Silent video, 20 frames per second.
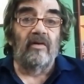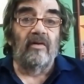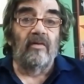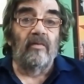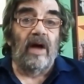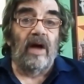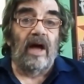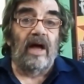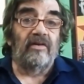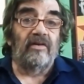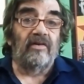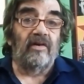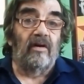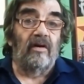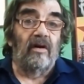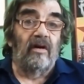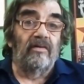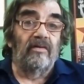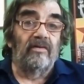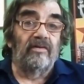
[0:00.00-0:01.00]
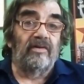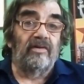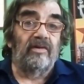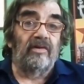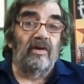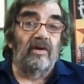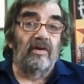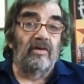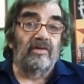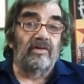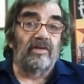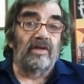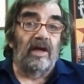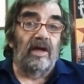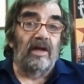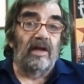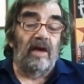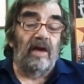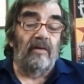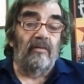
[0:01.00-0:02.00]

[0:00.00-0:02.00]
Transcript: match on Tuesday then